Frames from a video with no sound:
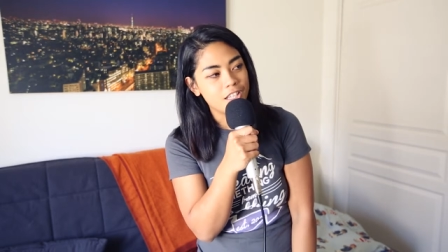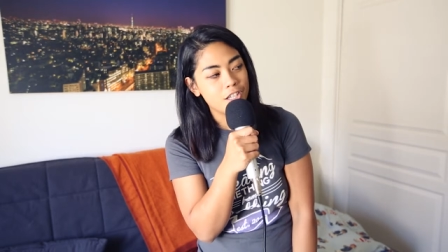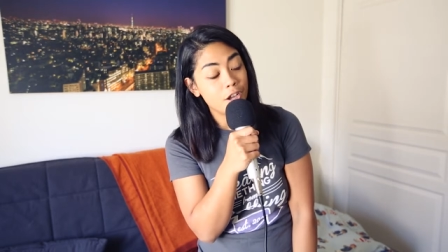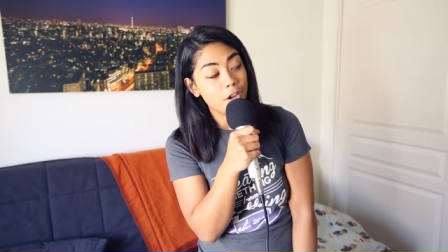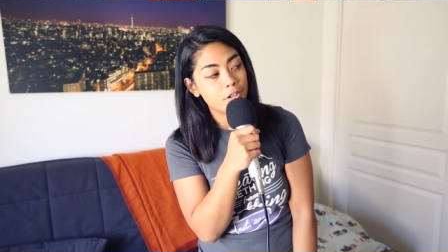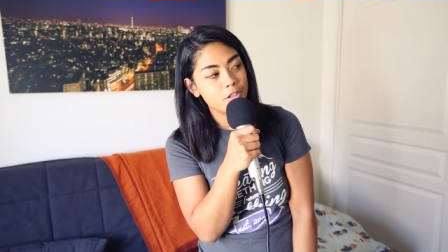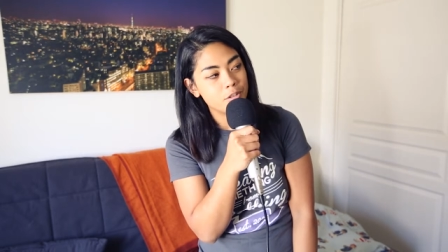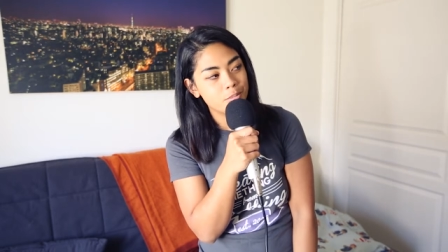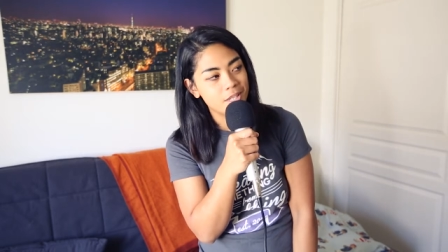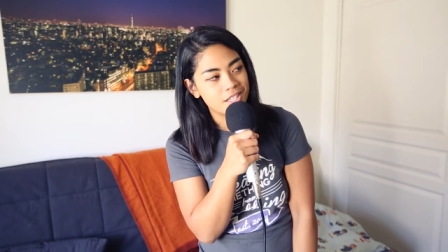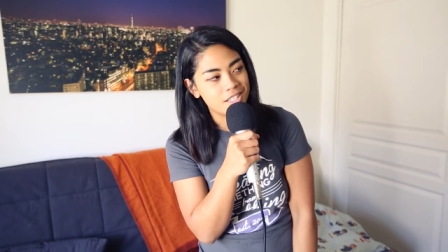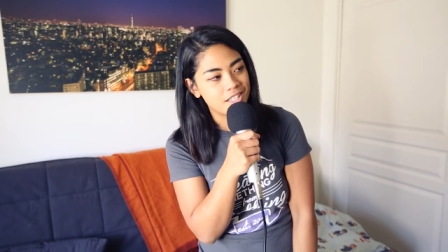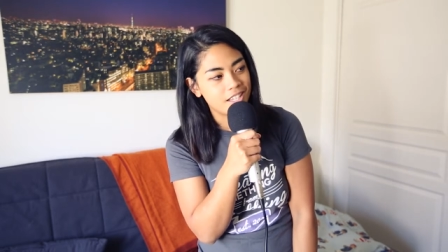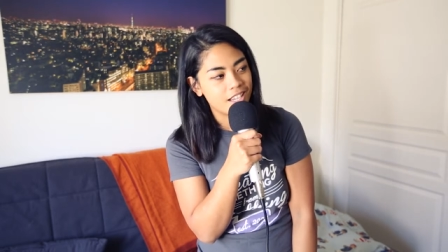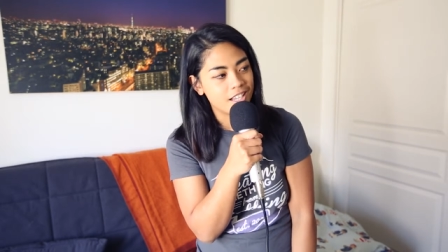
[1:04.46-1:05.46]

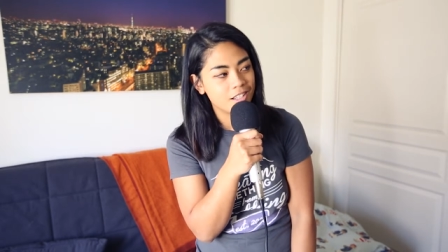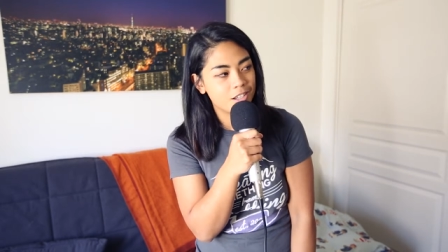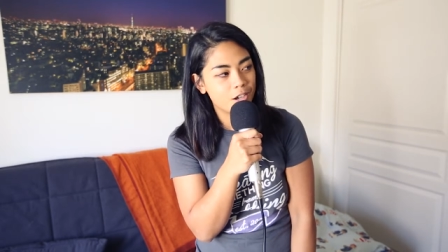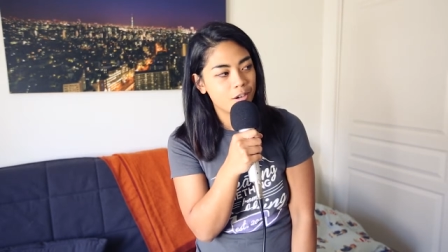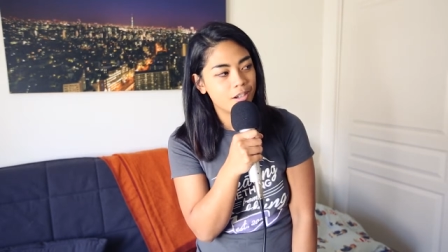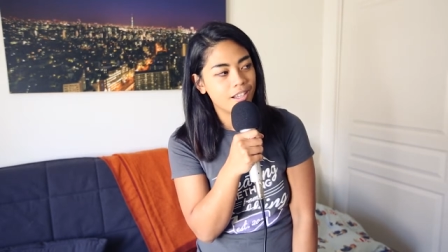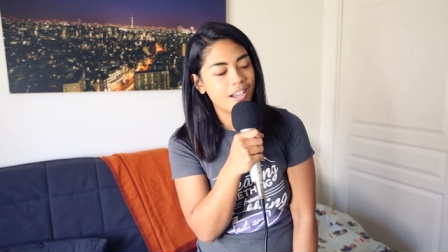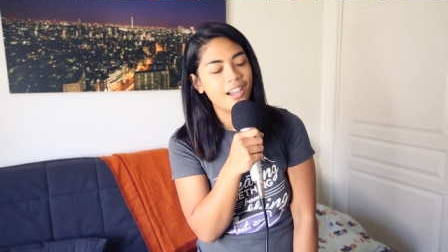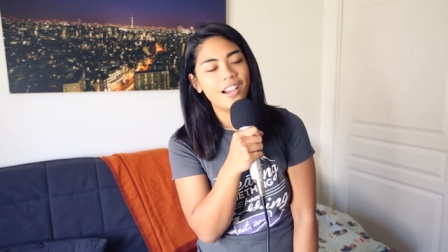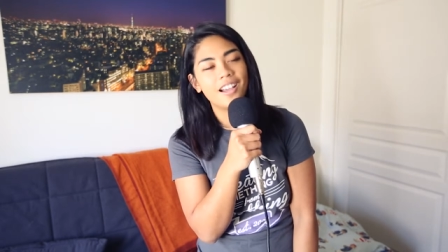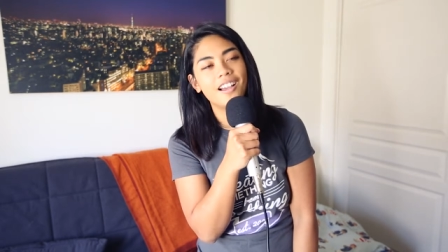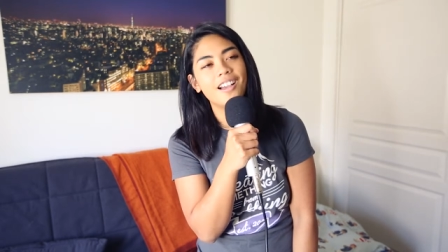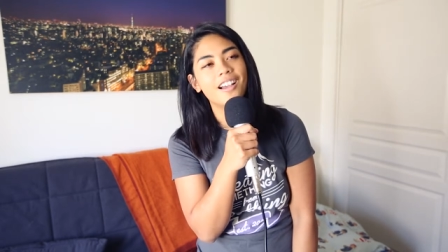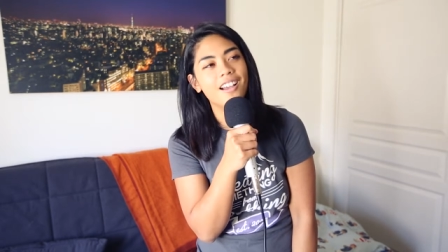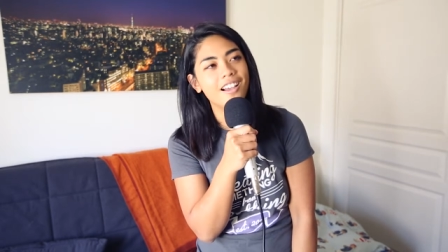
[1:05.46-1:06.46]
yonderment and go, ha,
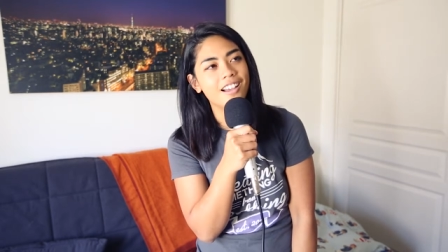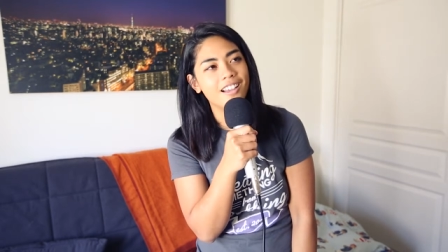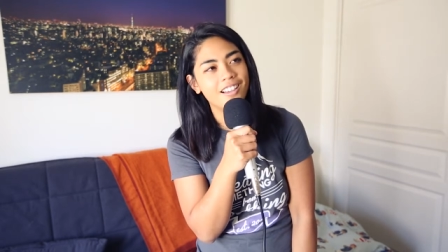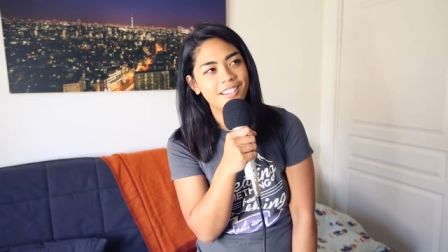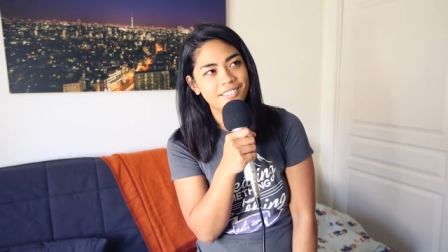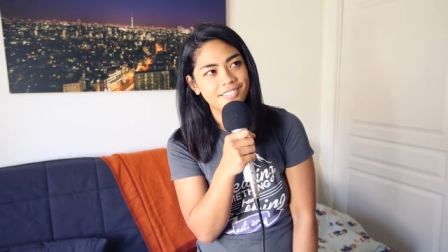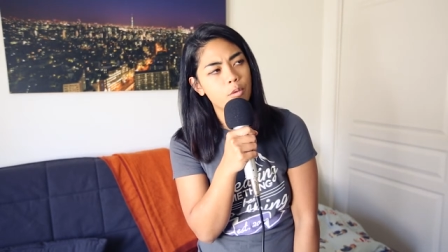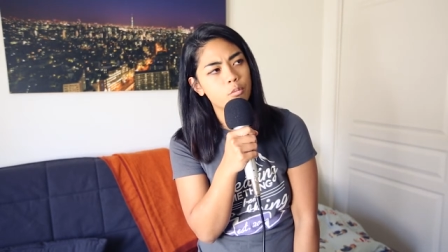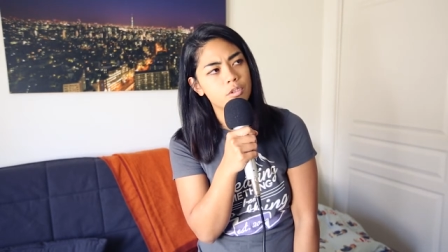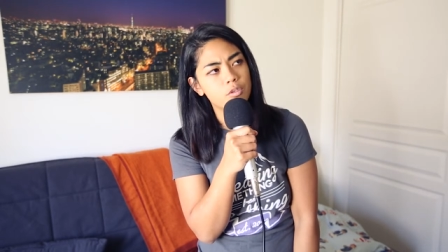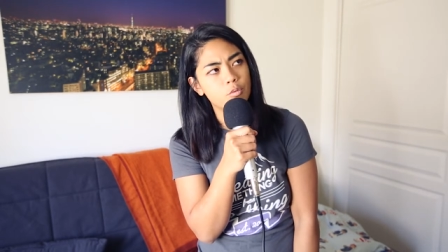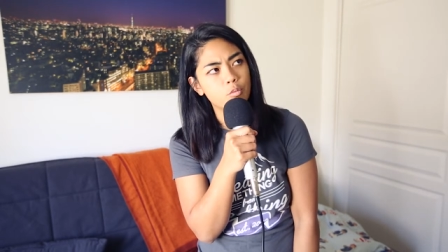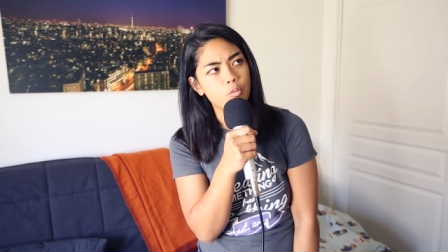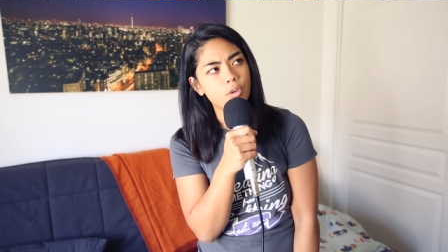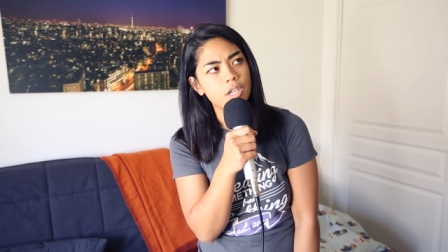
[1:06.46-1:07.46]
ha, ha, that
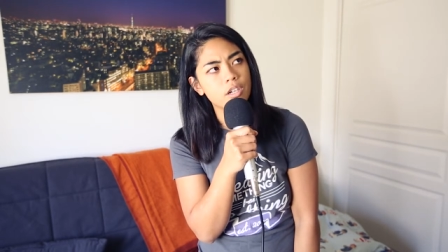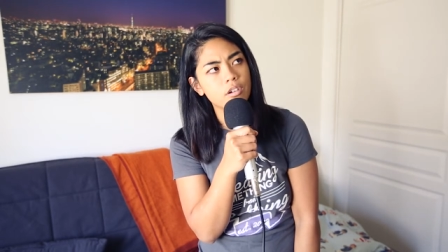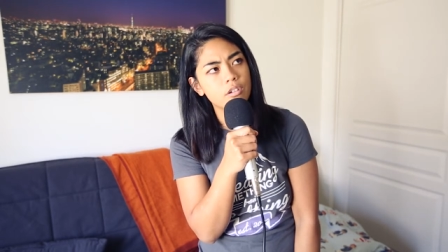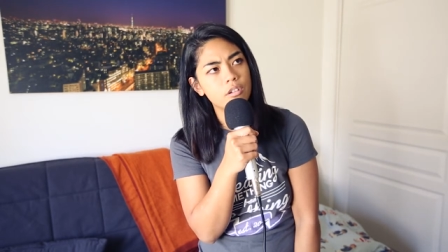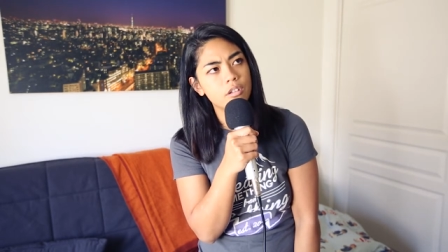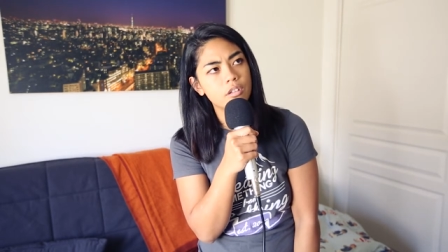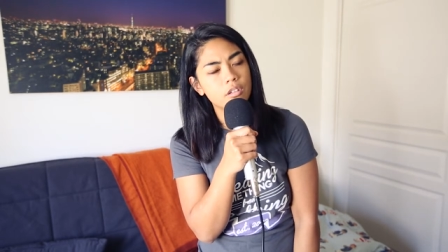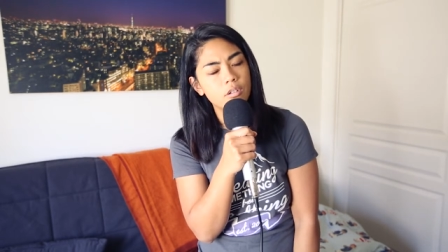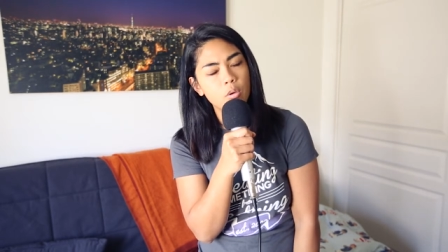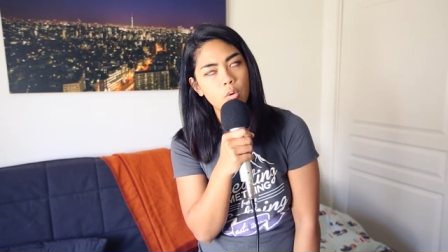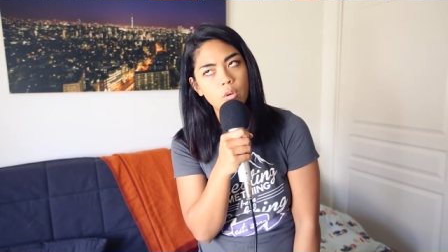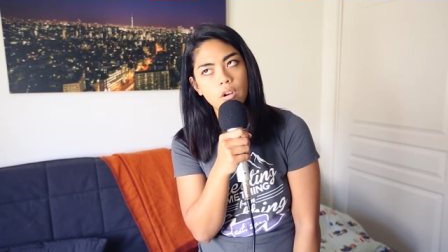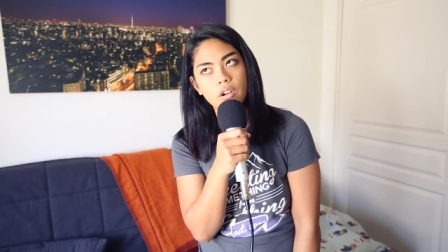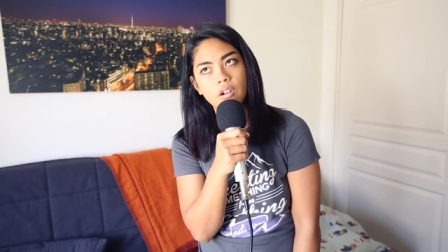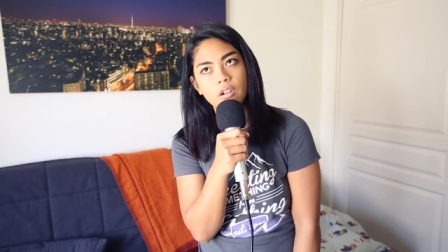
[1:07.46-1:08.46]
was weird.
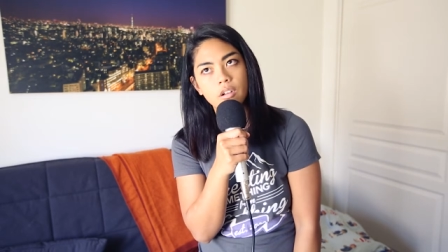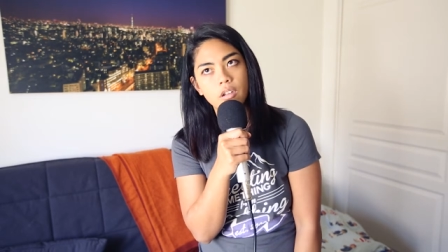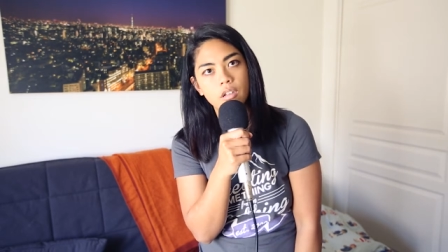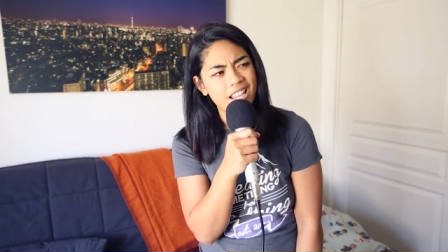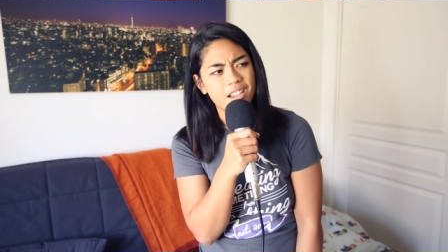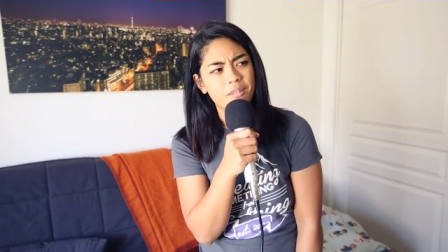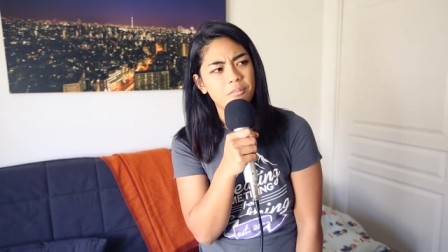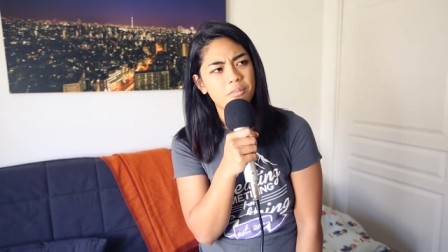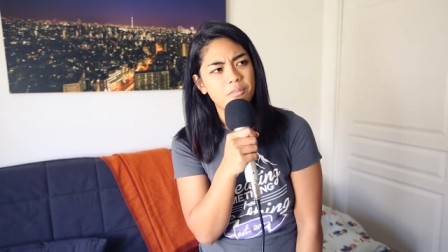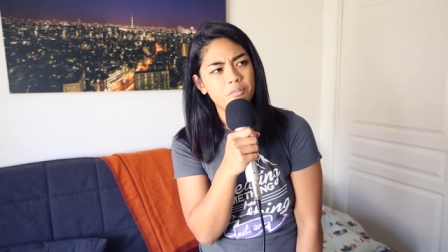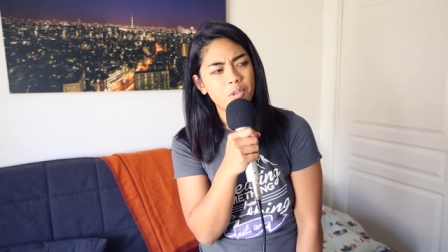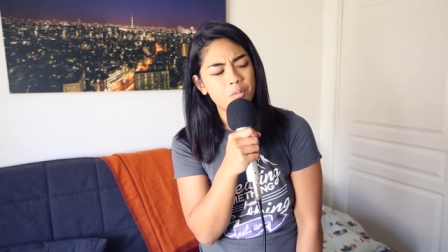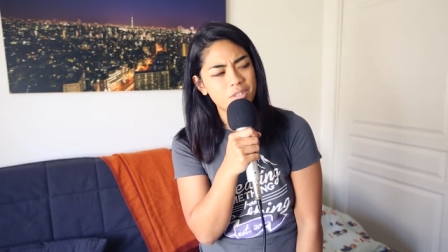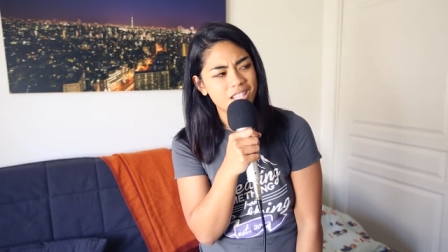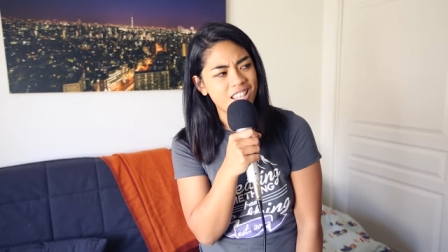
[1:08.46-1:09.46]
Or, damn,
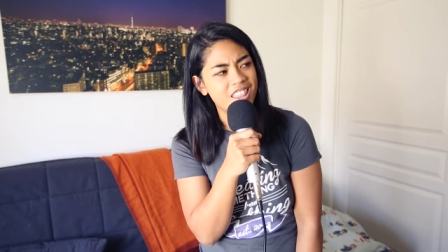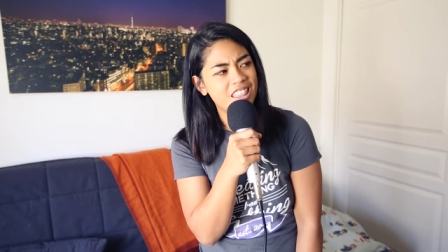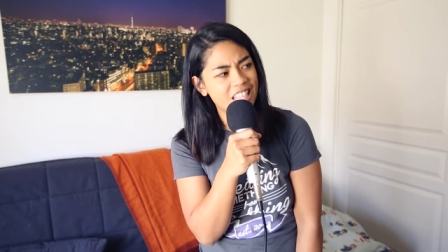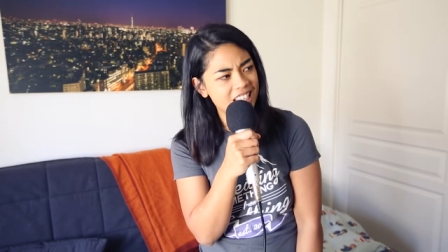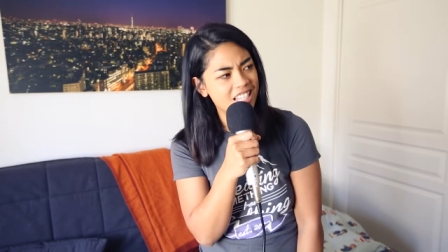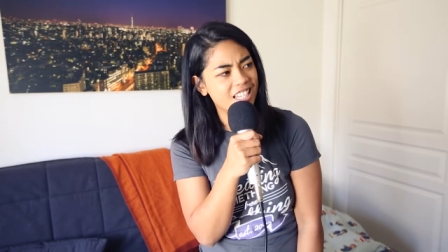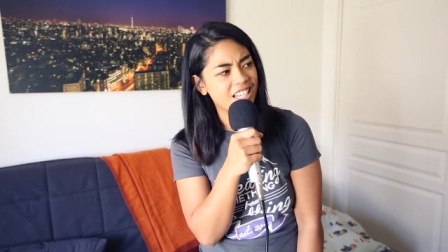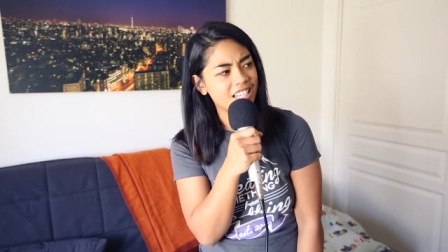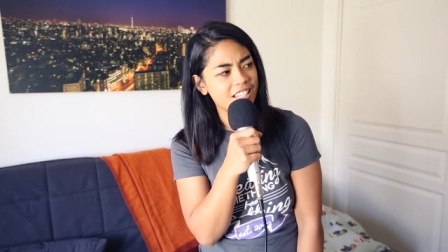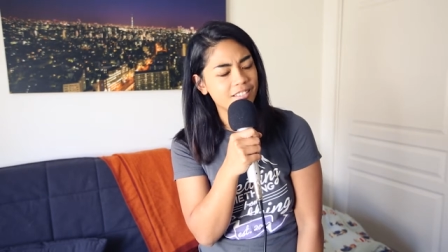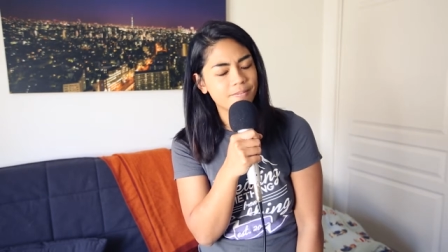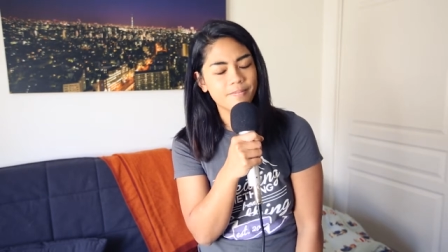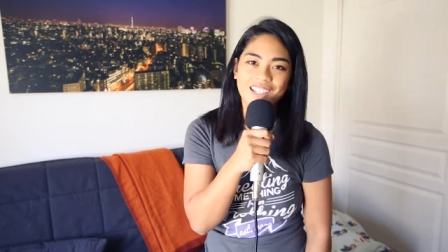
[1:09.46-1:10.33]
what was I thinking?